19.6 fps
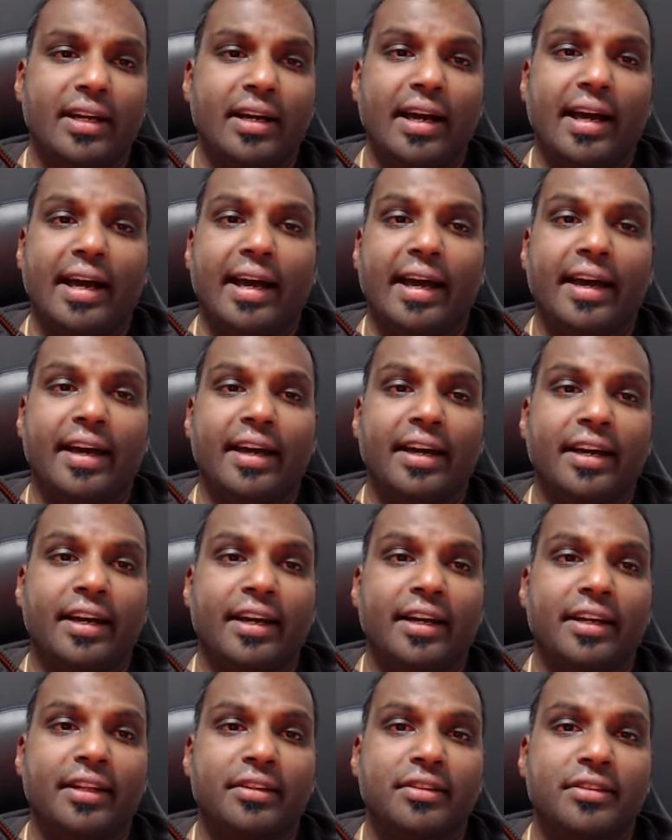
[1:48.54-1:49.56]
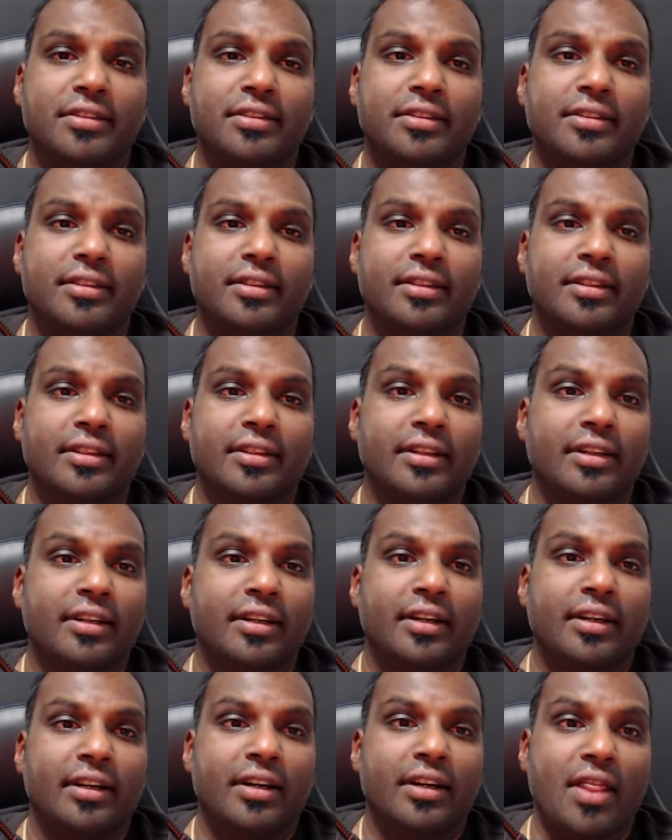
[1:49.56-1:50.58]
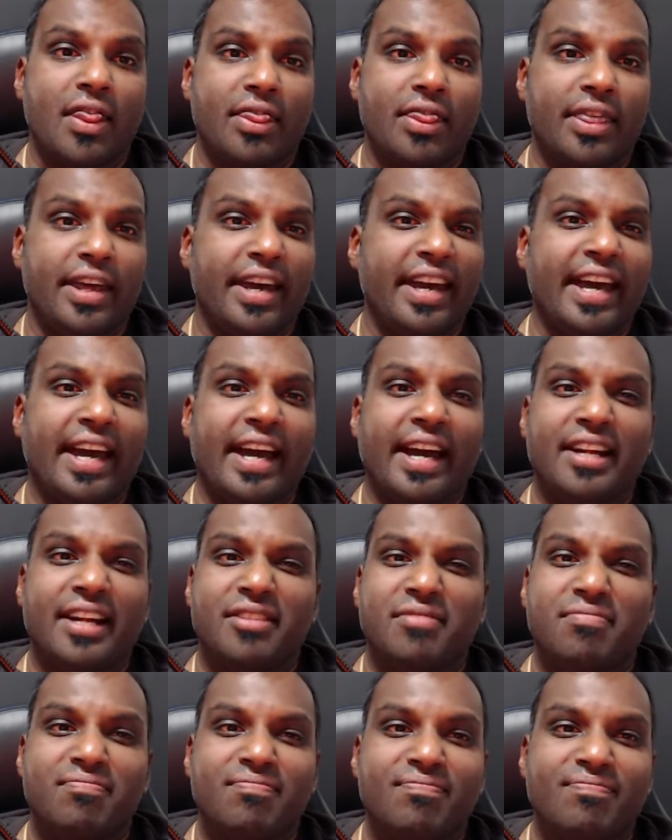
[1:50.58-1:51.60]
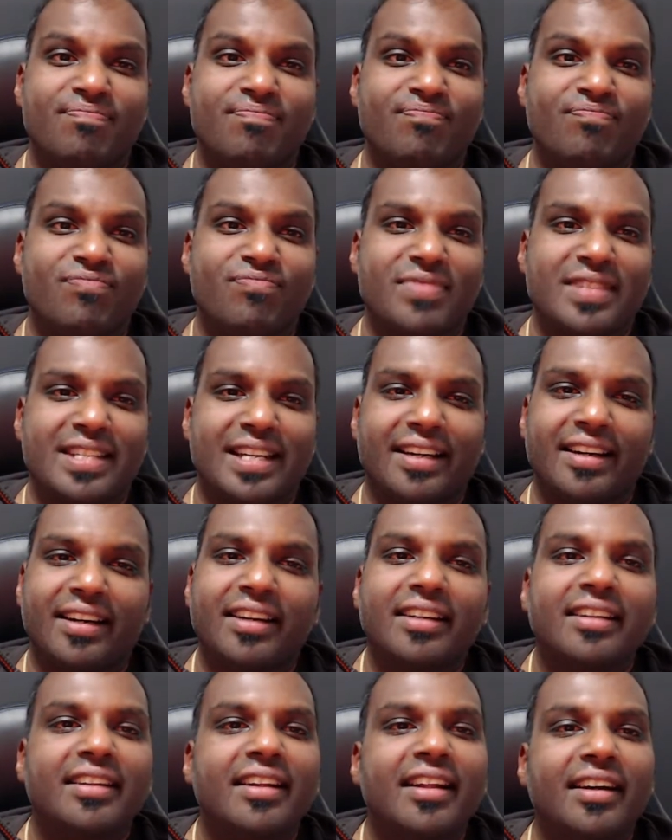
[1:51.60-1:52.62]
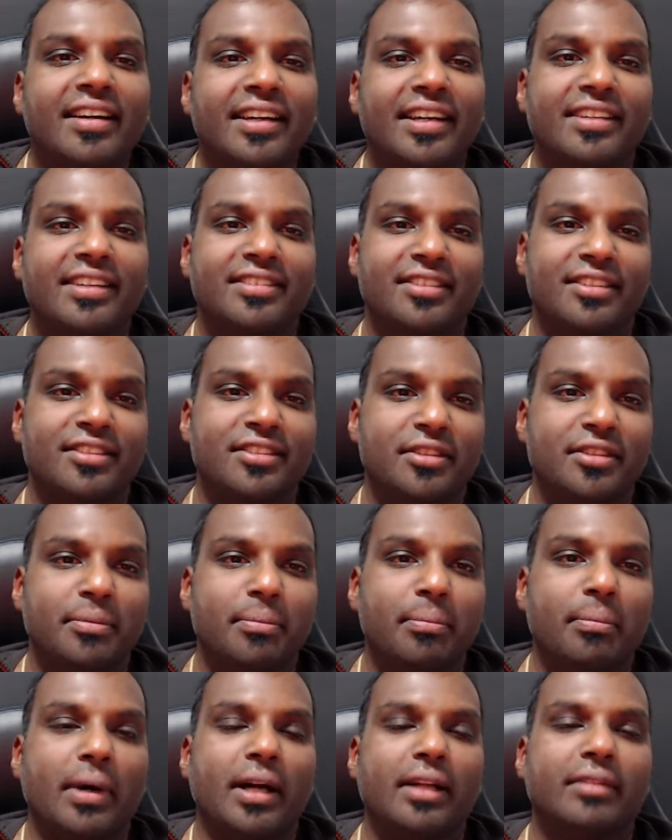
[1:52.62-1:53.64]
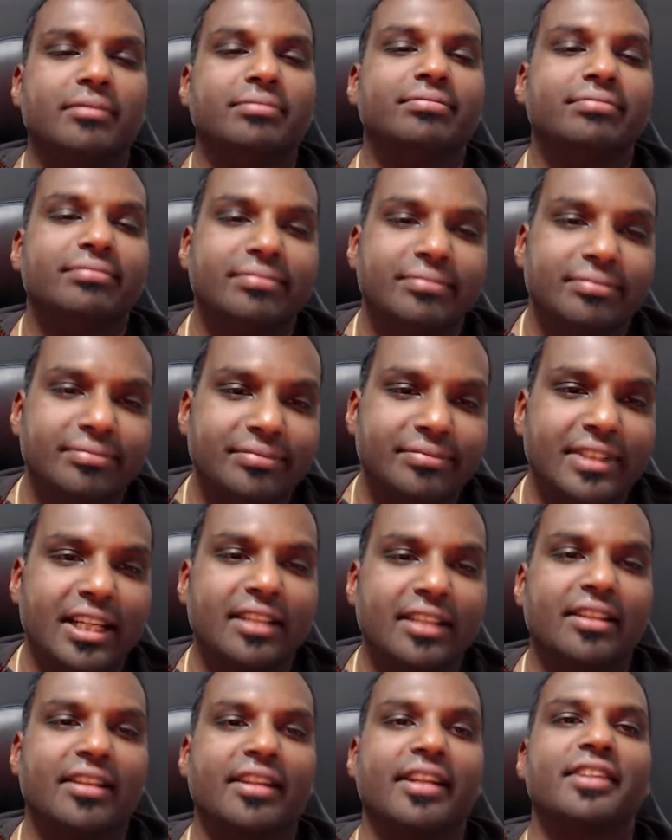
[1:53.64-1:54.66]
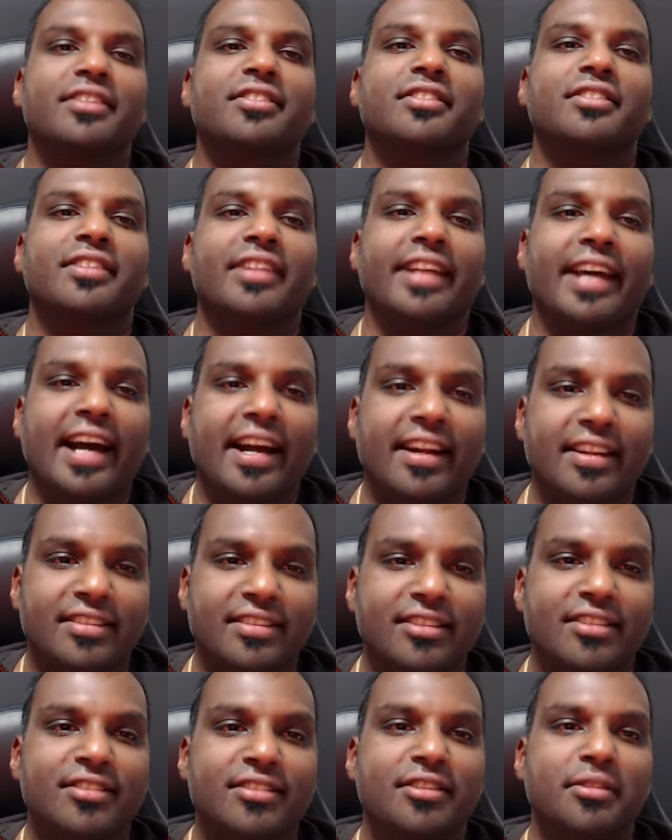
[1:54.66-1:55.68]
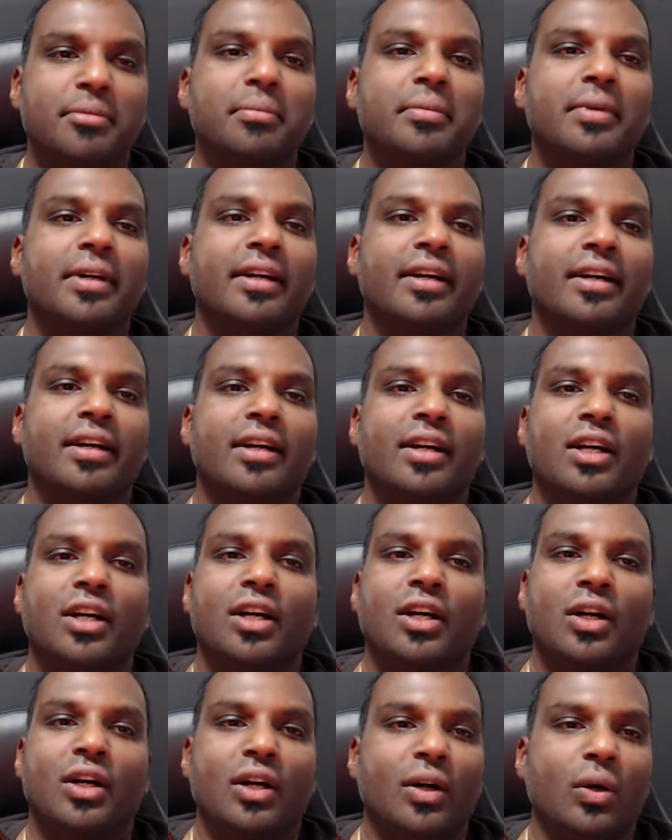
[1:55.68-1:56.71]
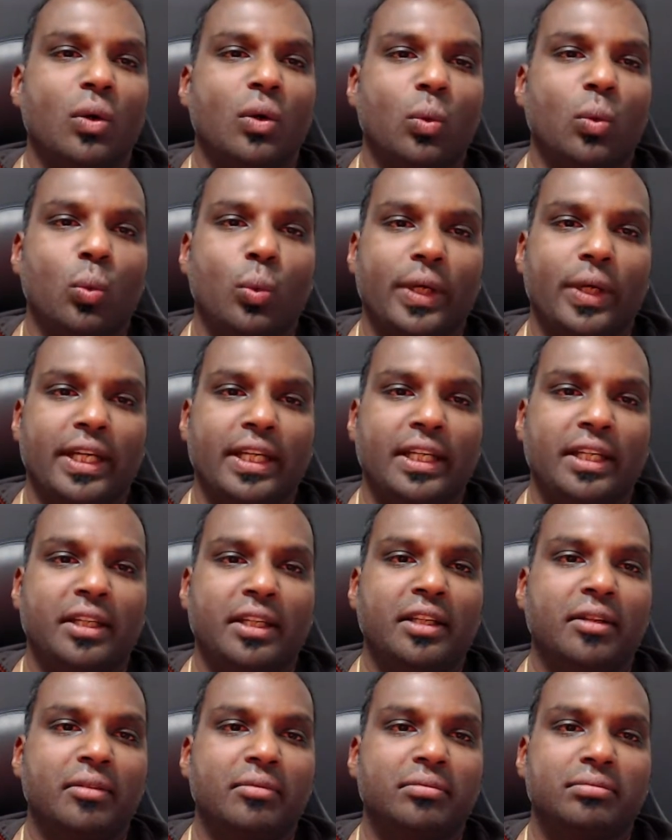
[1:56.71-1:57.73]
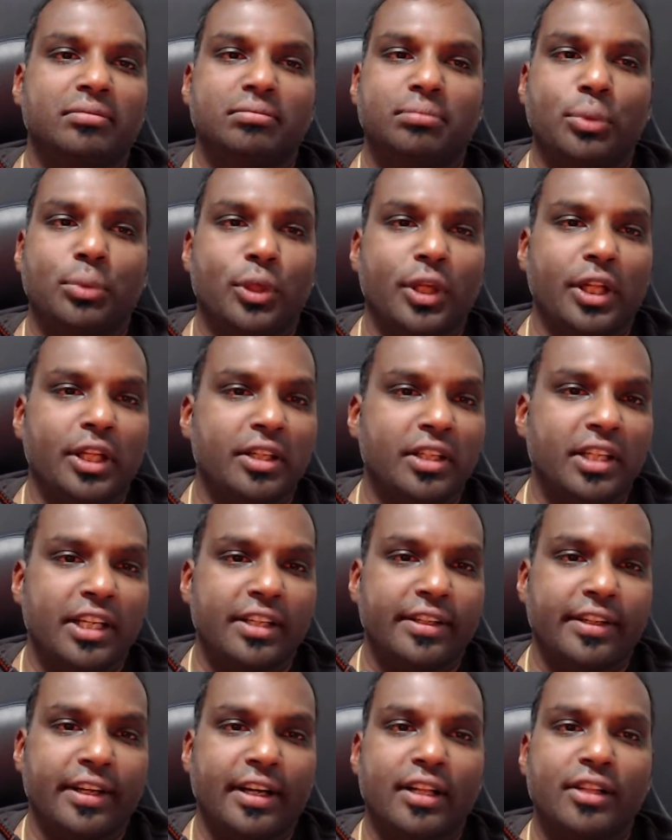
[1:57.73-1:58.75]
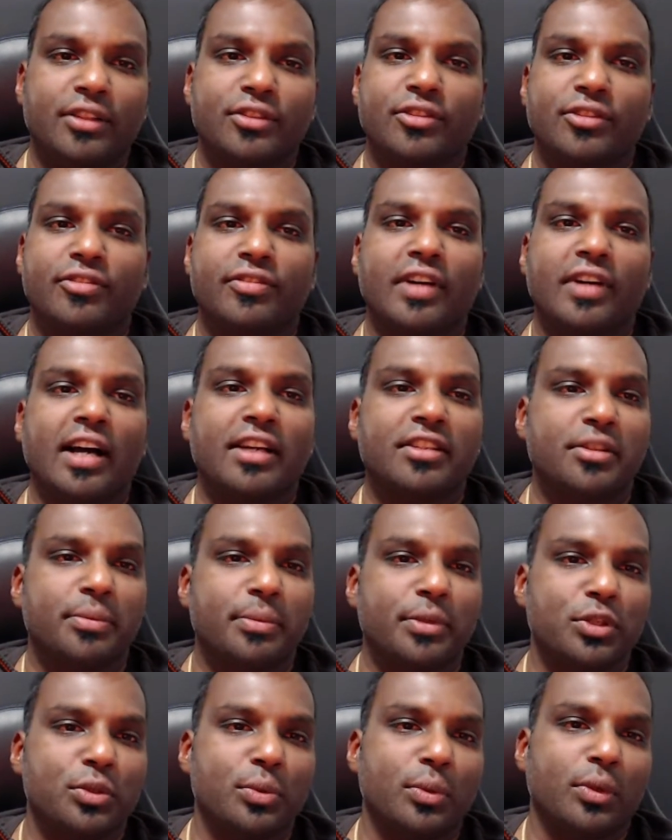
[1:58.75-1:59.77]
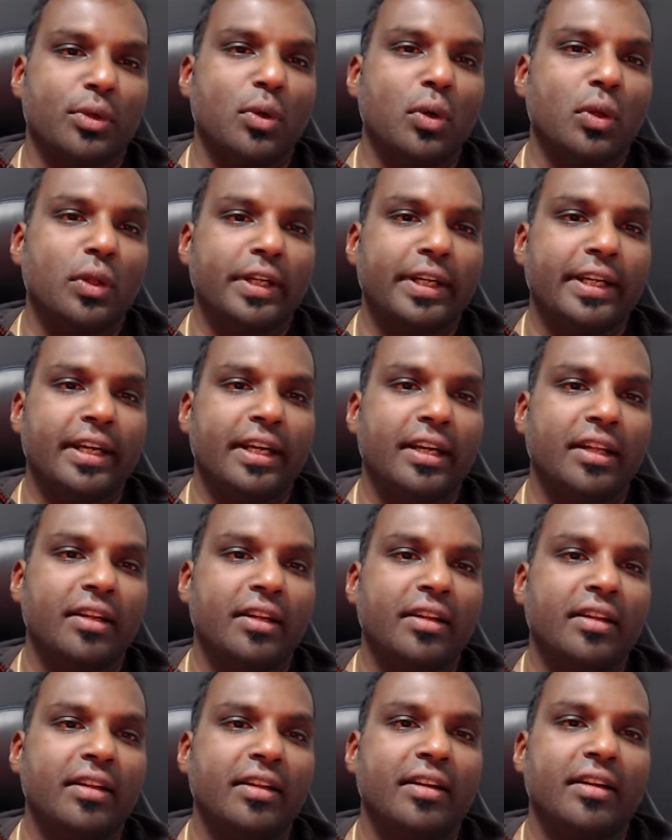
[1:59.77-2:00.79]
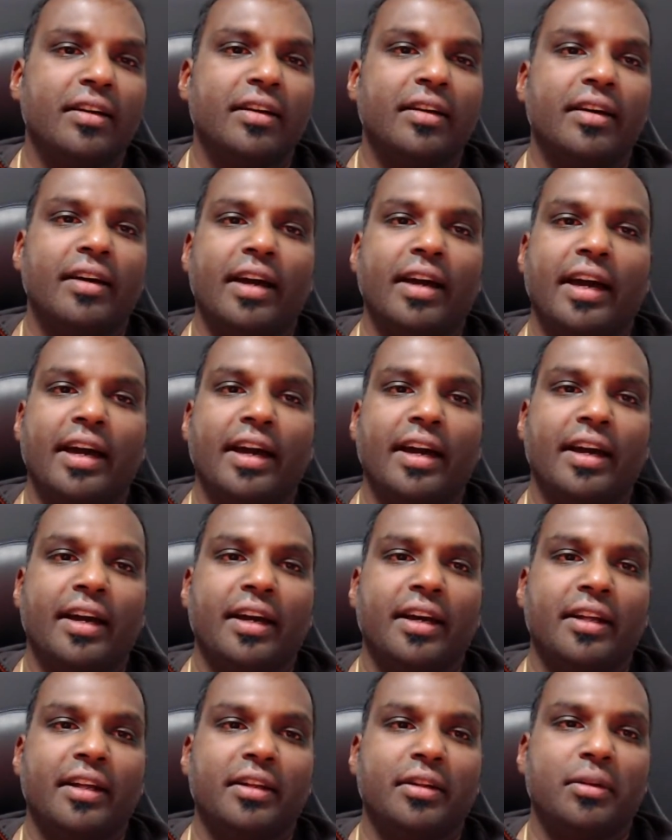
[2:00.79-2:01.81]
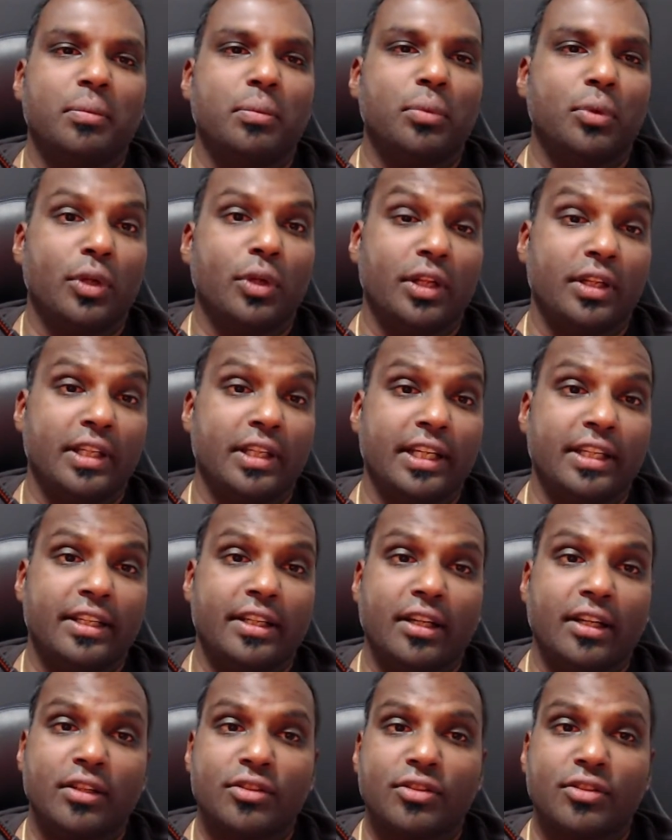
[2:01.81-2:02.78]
And they had a clunky system, but nonetheless, they had a system. We put in details of customers who were calling in and put in details